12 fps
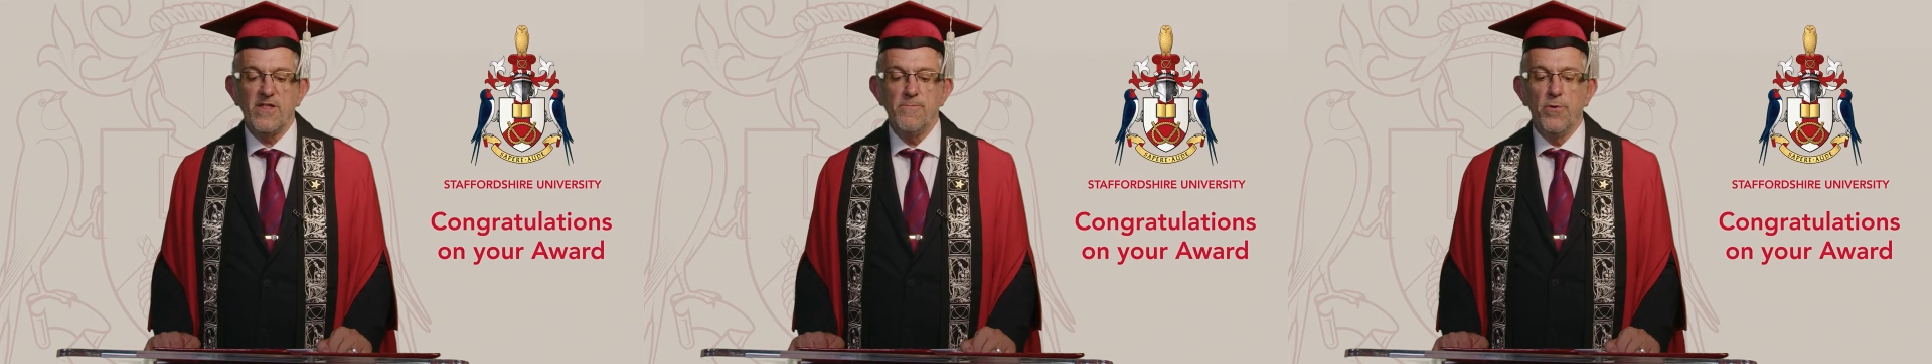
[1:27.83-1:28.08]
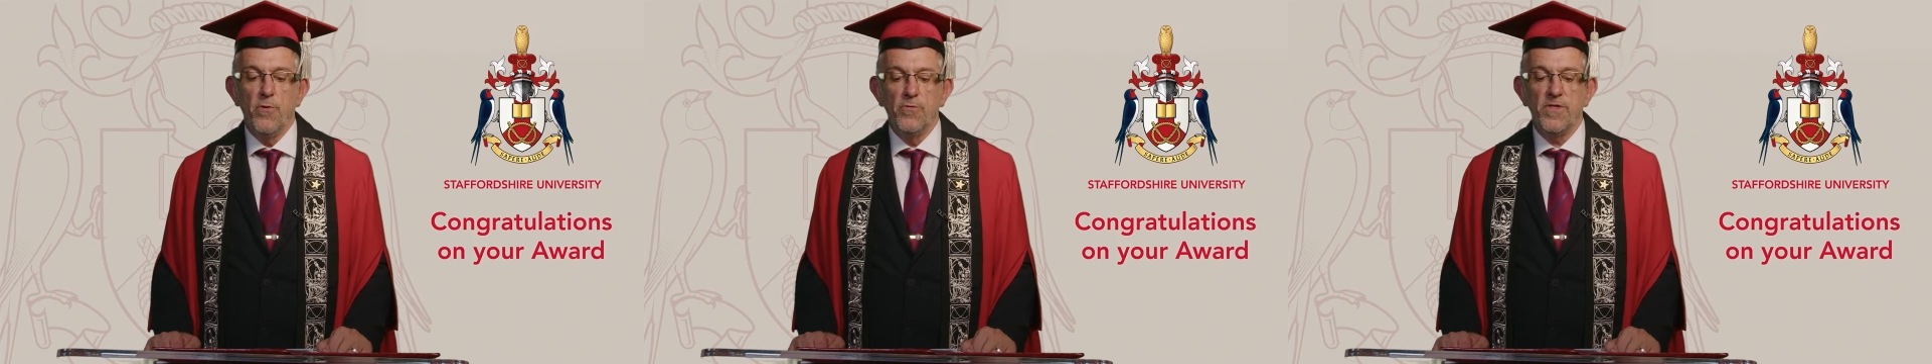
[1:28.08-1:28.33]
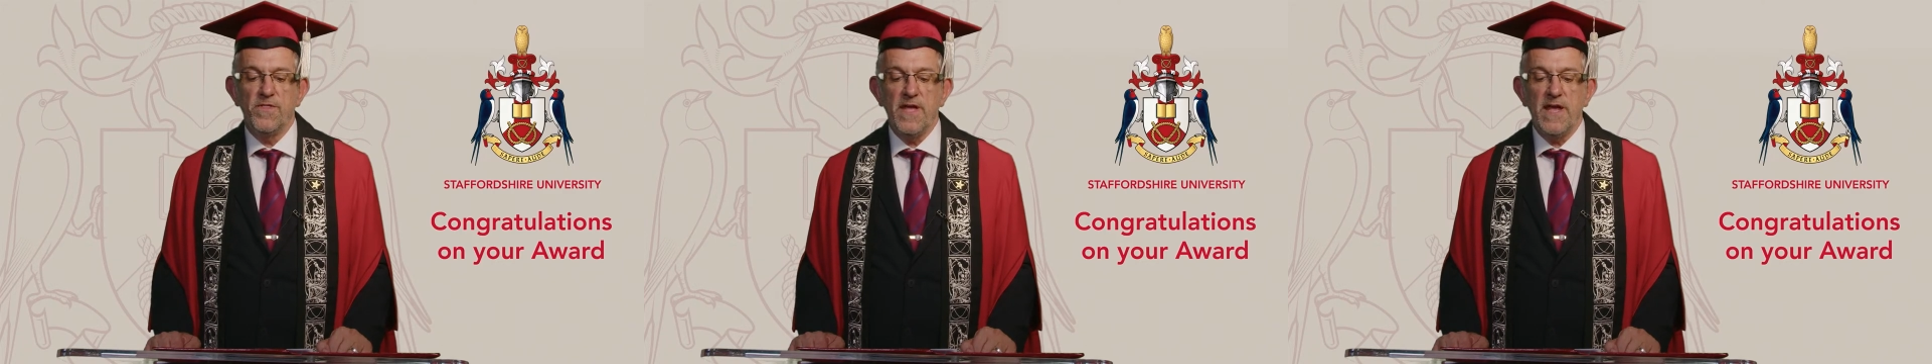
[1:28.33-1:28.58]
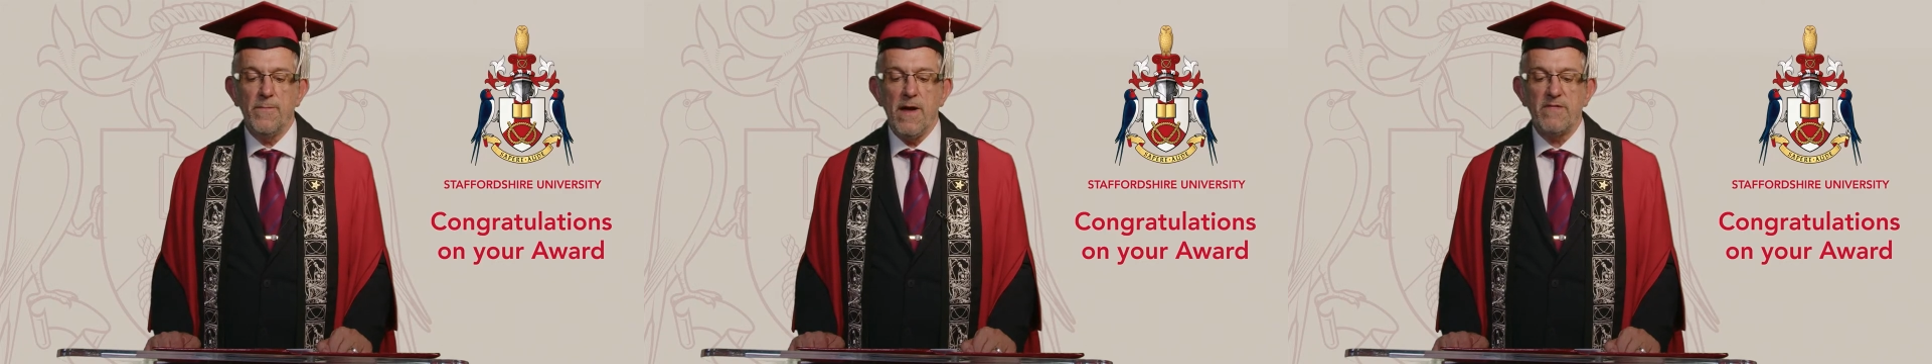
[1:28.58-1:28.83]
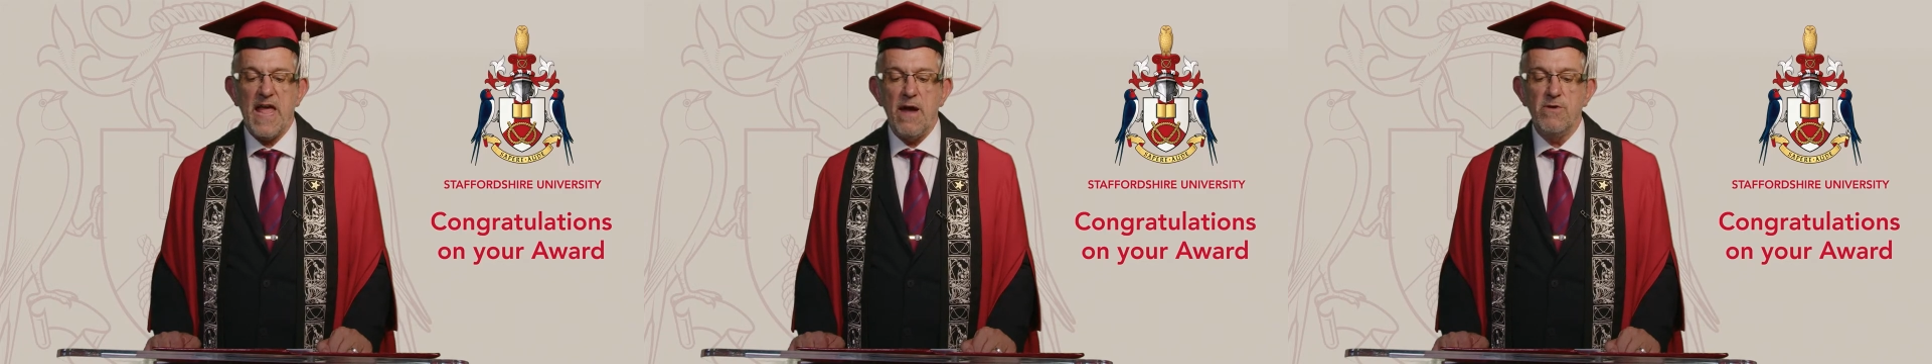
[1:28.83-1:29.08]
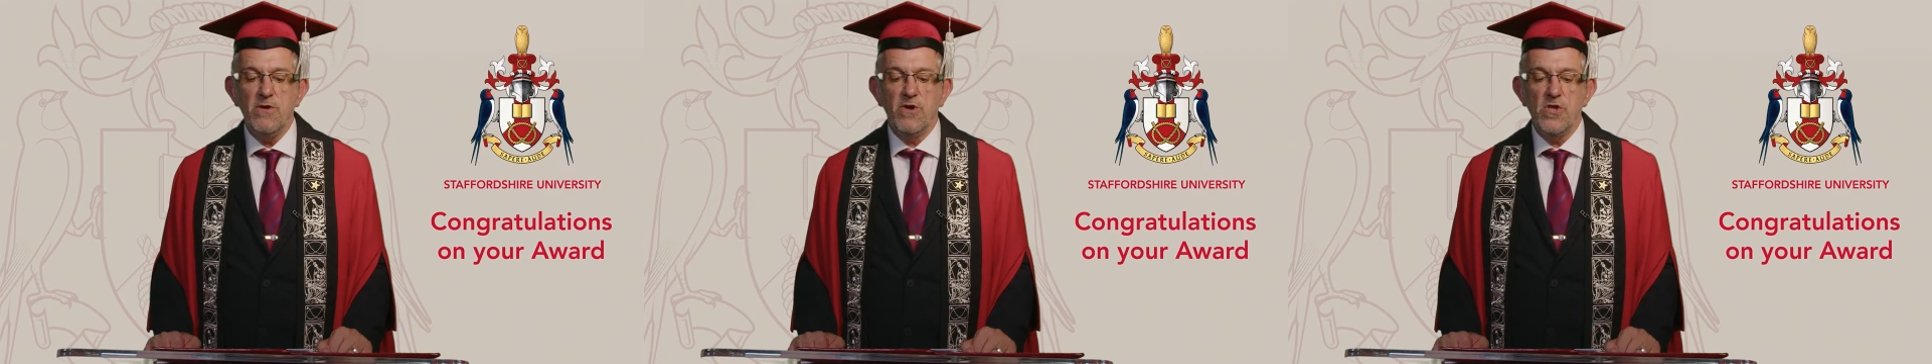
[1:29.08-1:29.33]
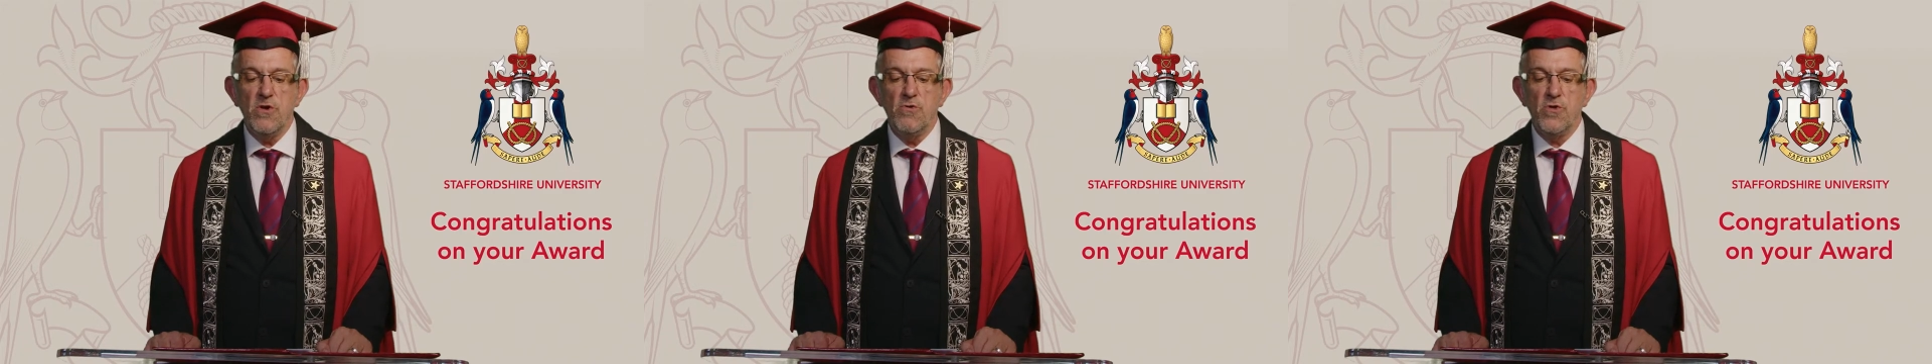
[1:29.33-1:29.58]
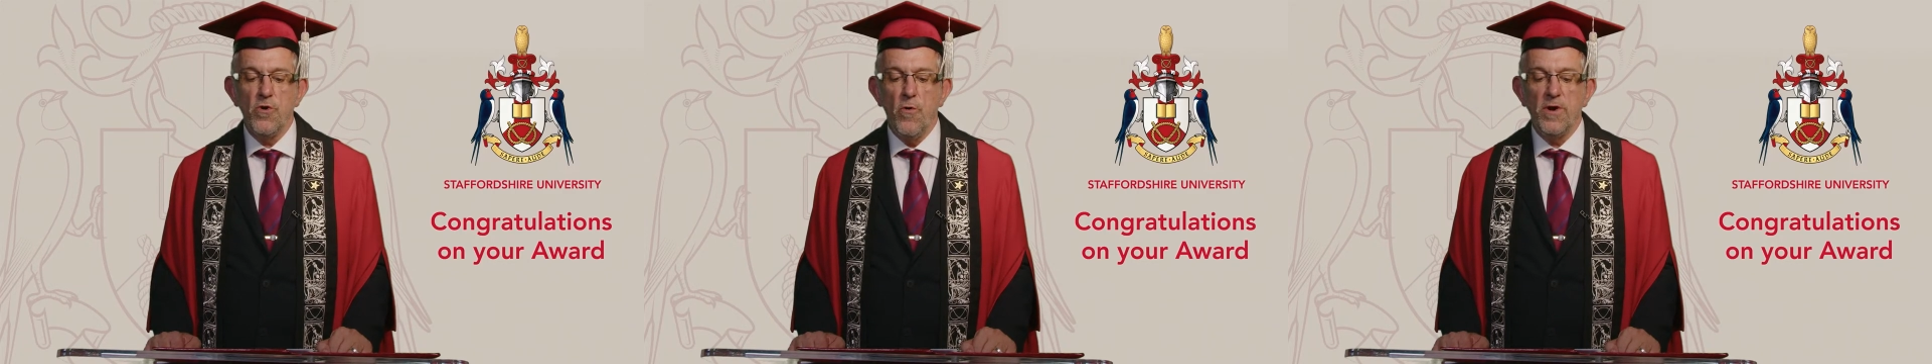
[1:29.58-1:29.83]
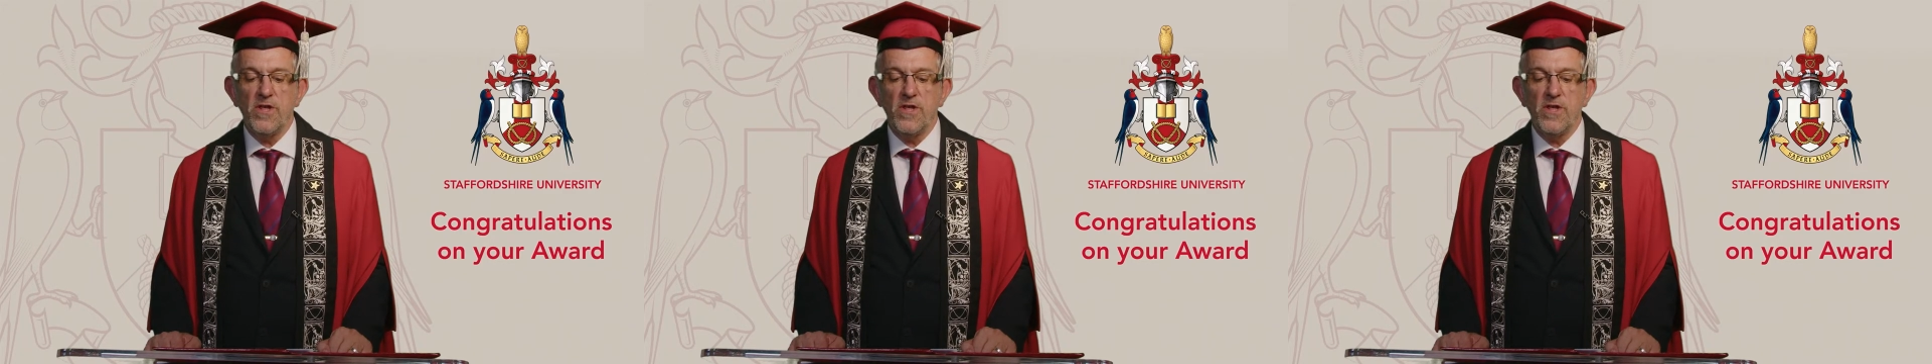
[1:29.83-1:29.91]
important to think about how you can use your